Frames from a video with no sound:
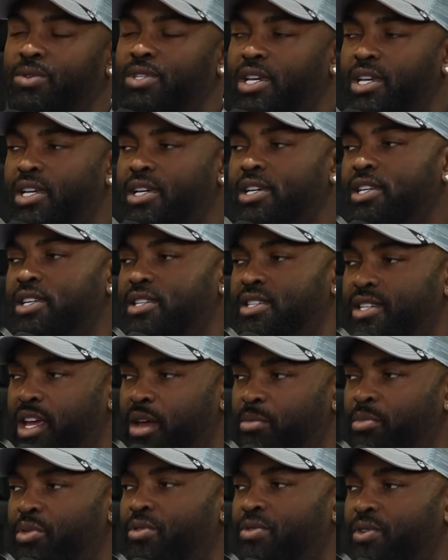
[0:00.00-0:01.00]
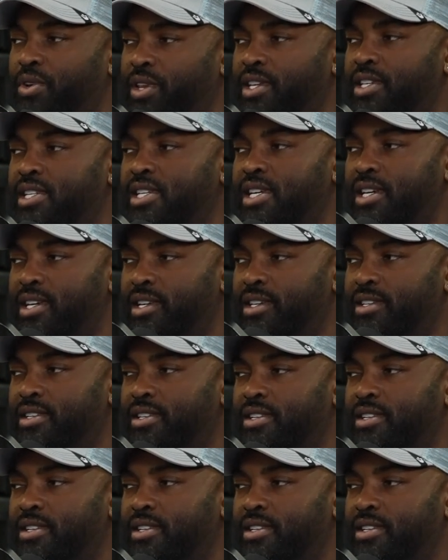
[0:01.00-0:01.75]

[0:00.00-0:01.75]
Set a good example for these kids.